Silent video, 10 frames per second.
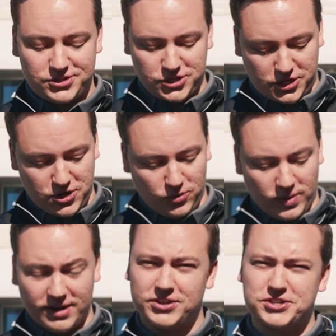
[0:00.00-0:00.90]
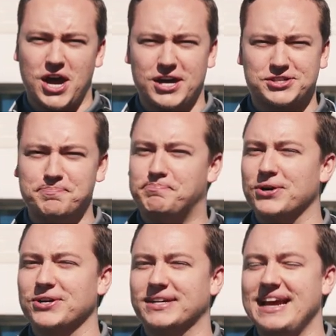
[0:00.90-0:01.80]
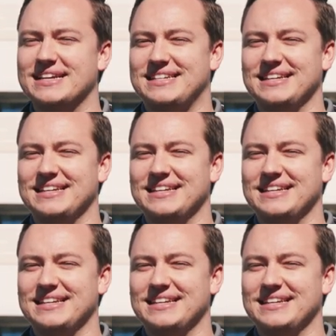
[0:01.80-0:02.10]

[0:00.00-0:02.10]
secure one of these awesome Burger Kingston